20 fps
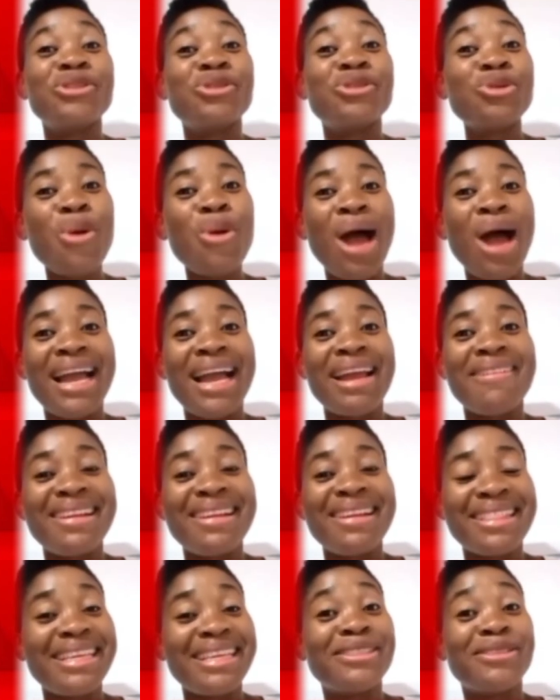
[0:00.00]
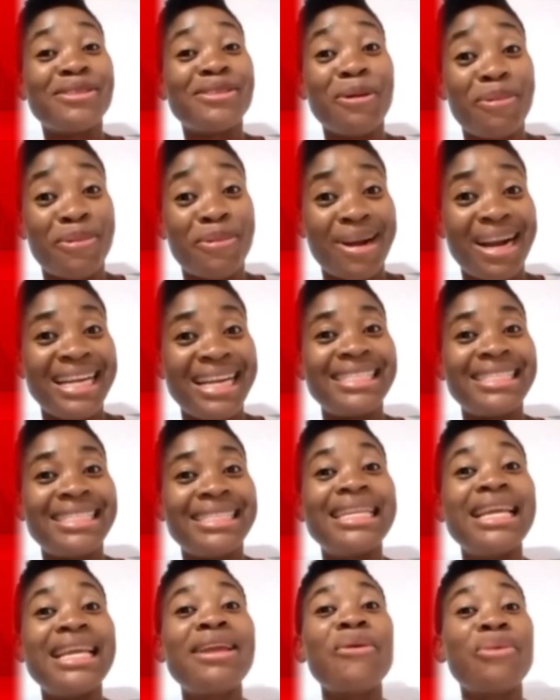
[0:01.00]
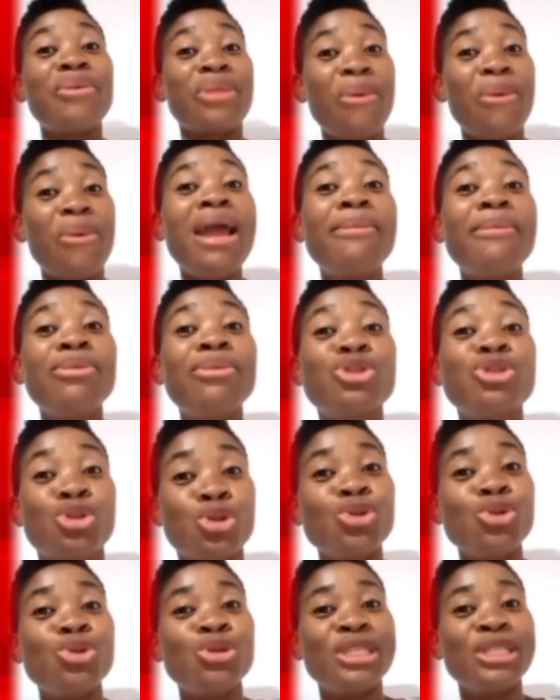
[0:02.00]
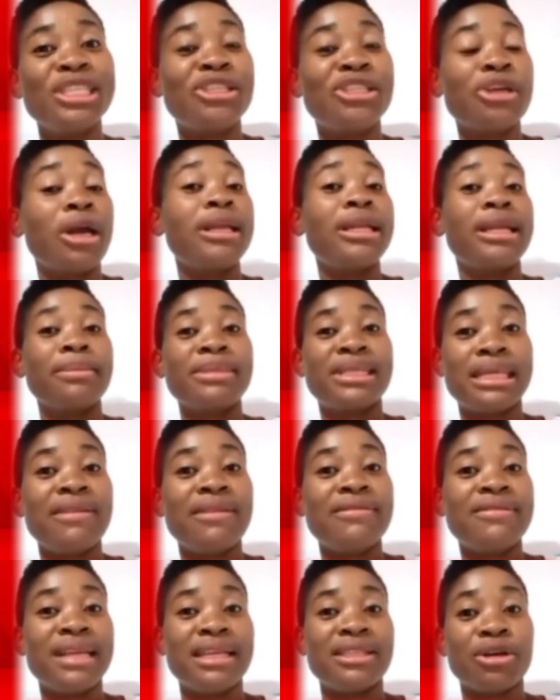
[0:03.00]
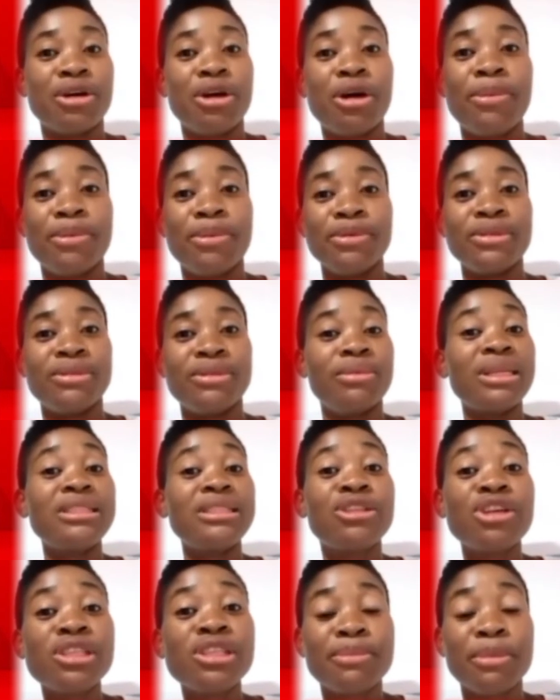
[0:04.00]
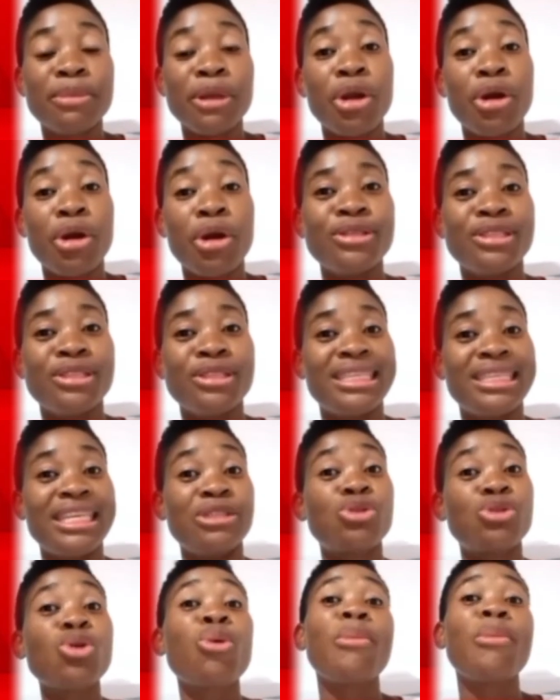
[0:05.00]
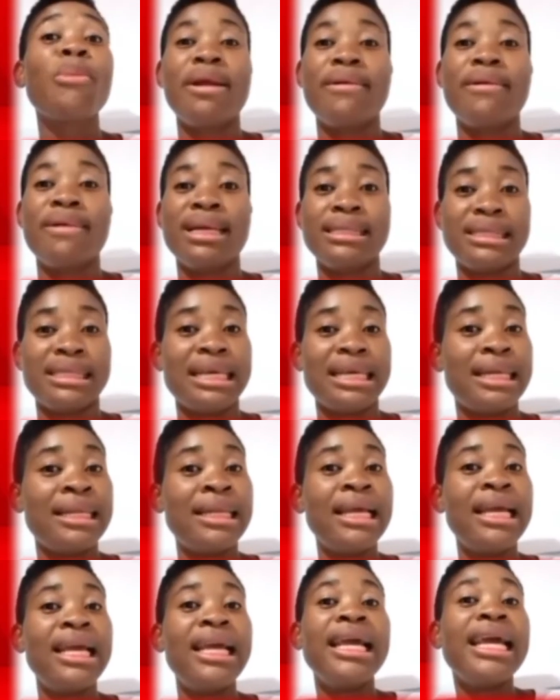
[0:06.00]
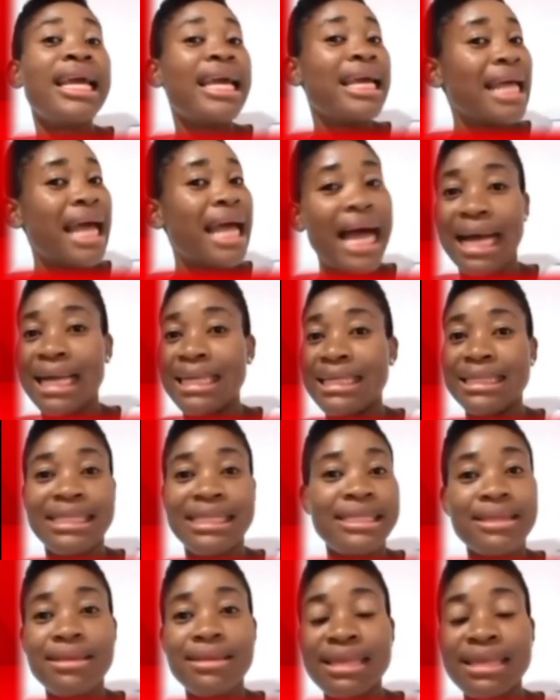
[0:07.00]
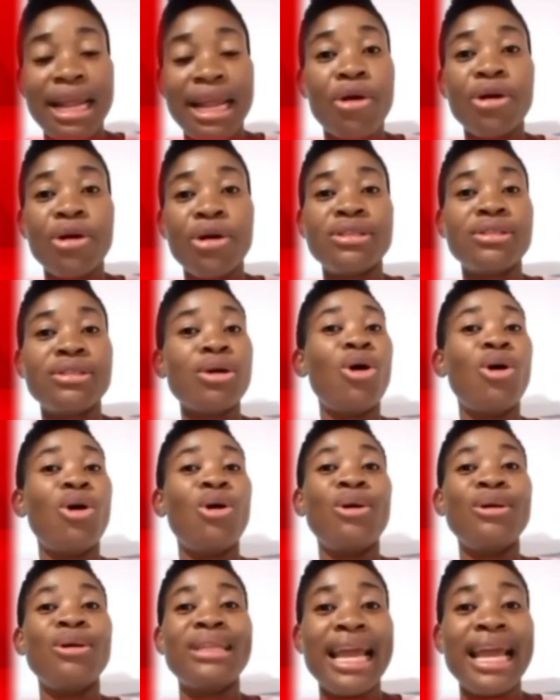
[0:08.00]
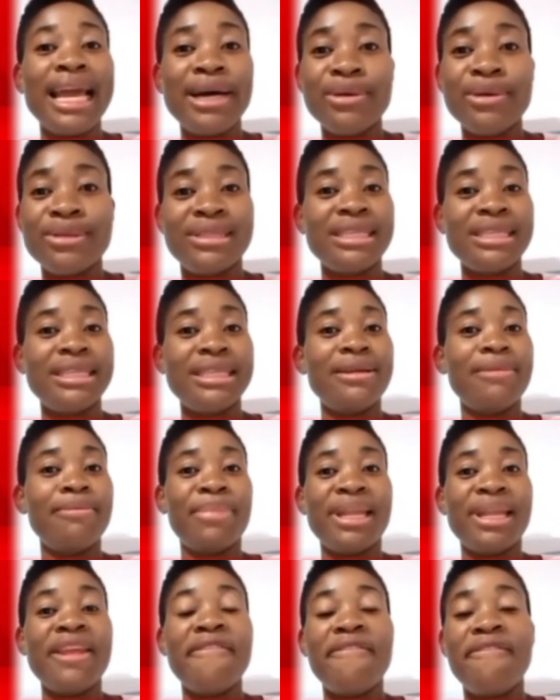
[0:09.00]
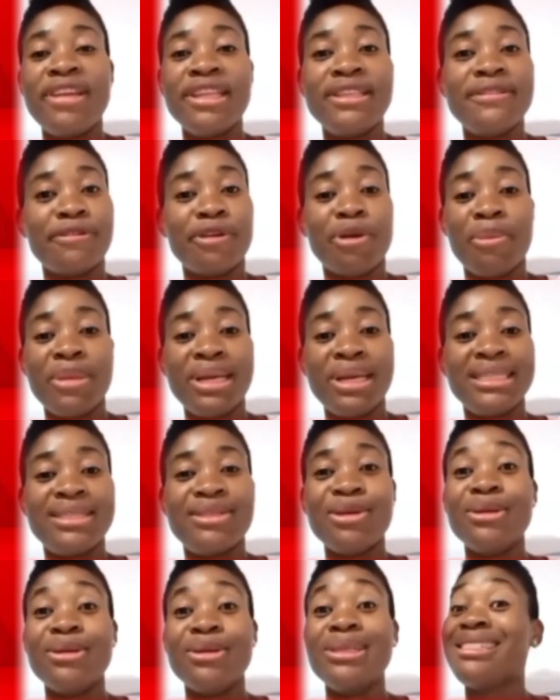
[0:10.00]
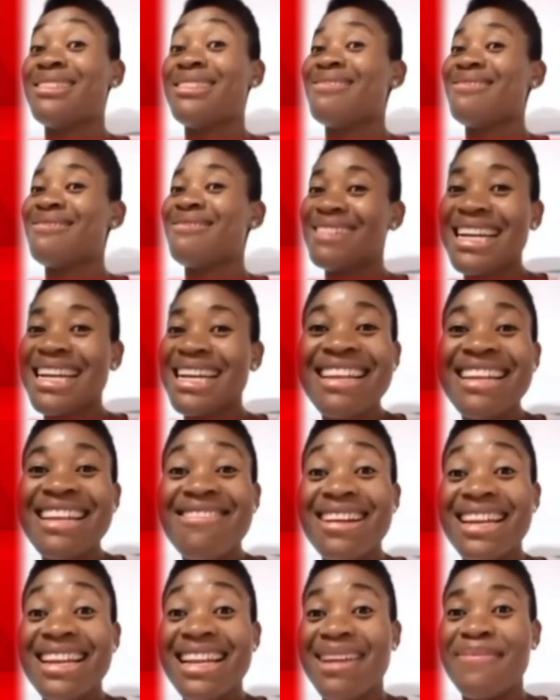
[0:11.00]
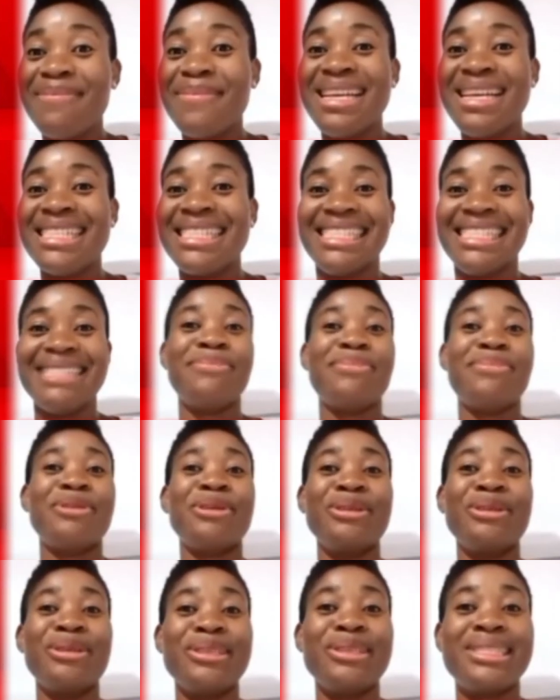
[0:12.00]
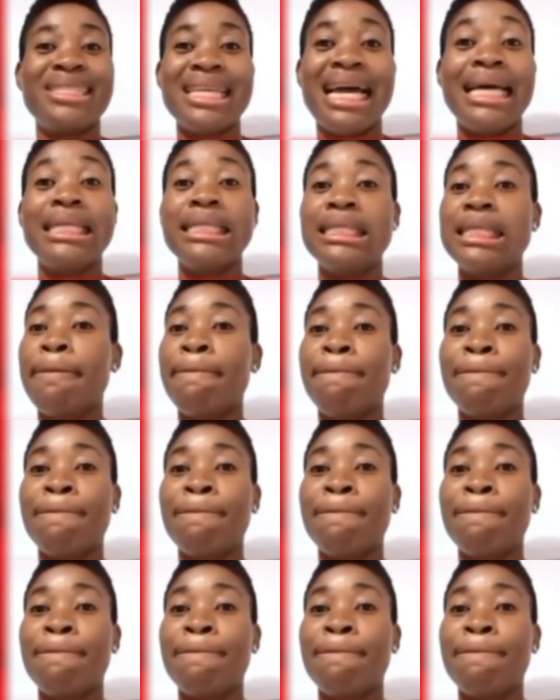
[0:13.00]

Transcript: to her greatest surprise, they were able to enjoy themselves as couples just because they took Miiracell and they got all the health benefits from it. So it's really, really amazing product. And